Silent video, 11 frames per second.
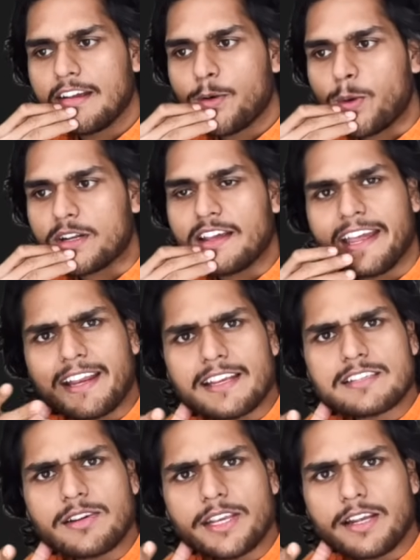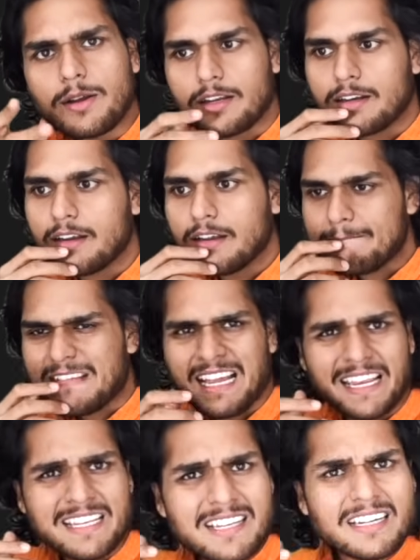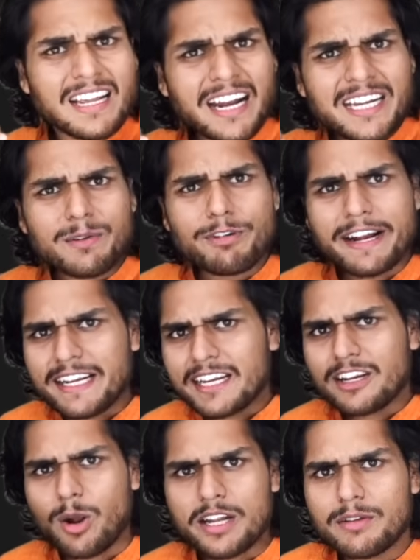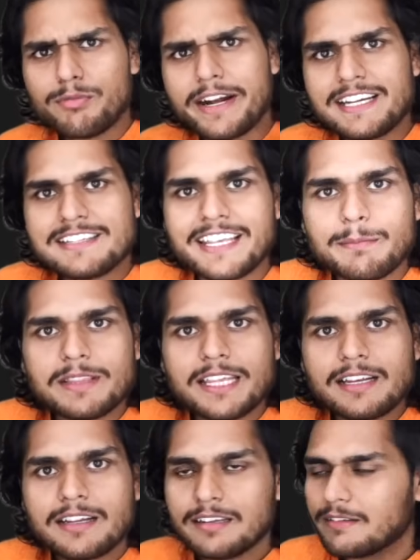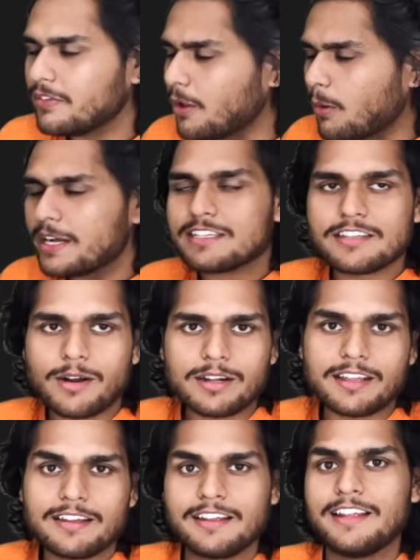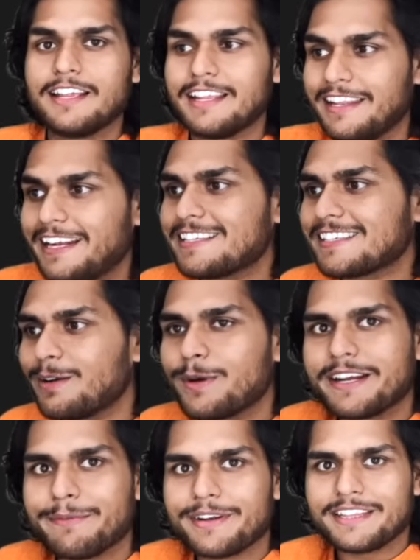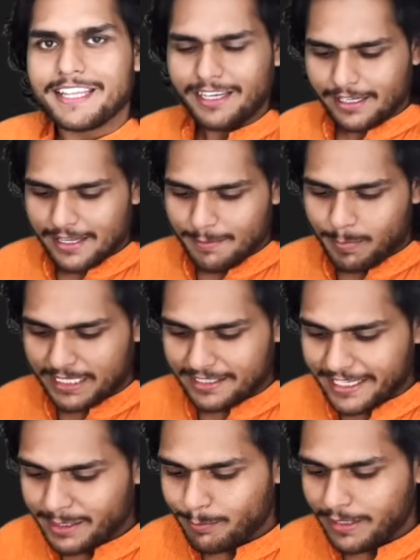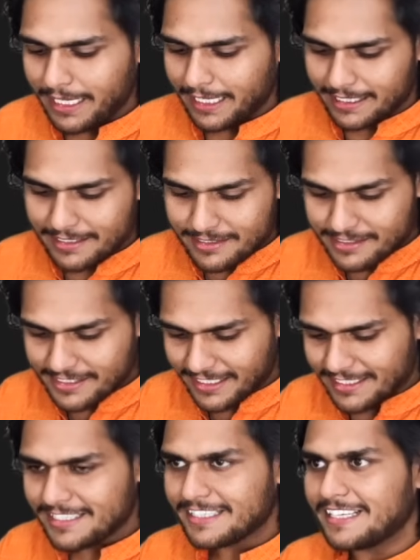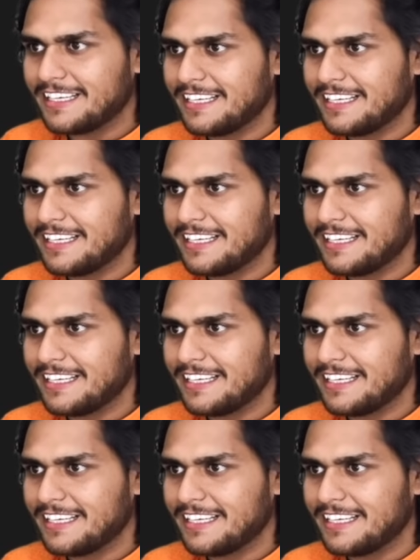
What the heck is going on? Isn't undefined and not defined same thing? No, it's not. Let's cover everything, but let me just